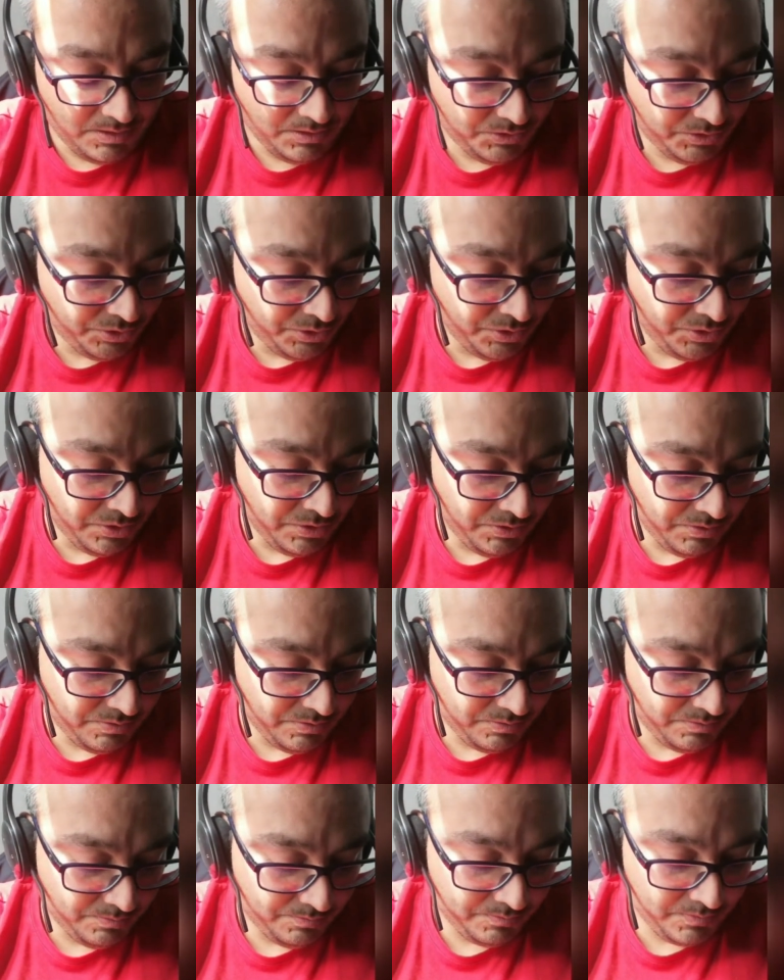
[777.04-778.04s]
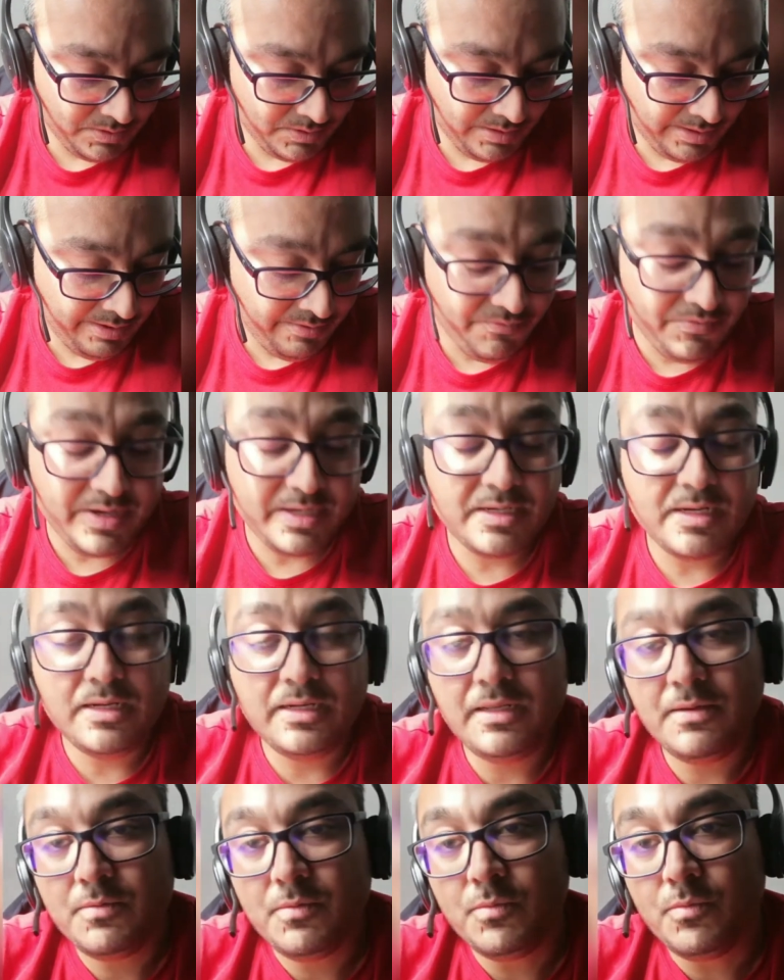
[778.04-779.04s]
So, and
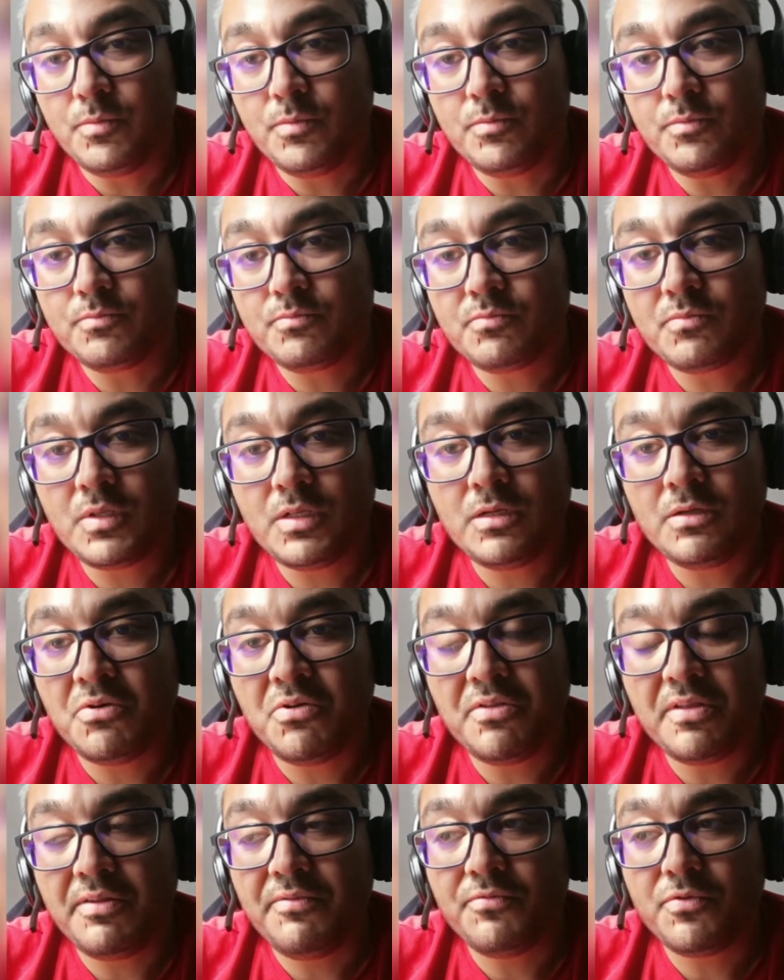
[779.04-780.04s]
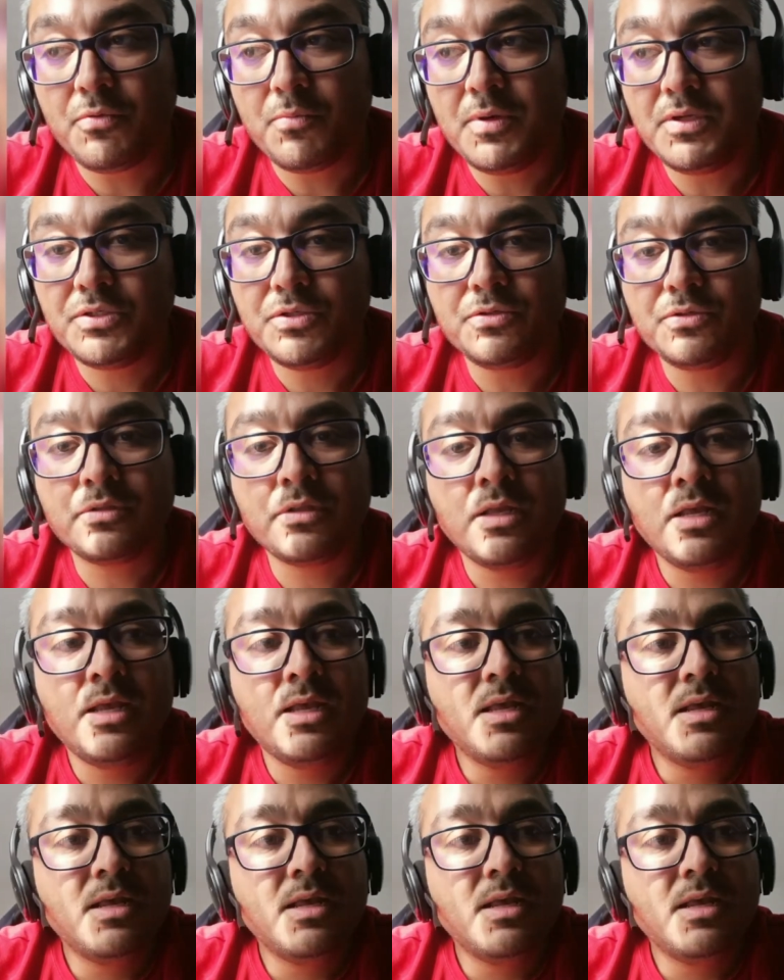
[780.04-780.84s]
finally, another information.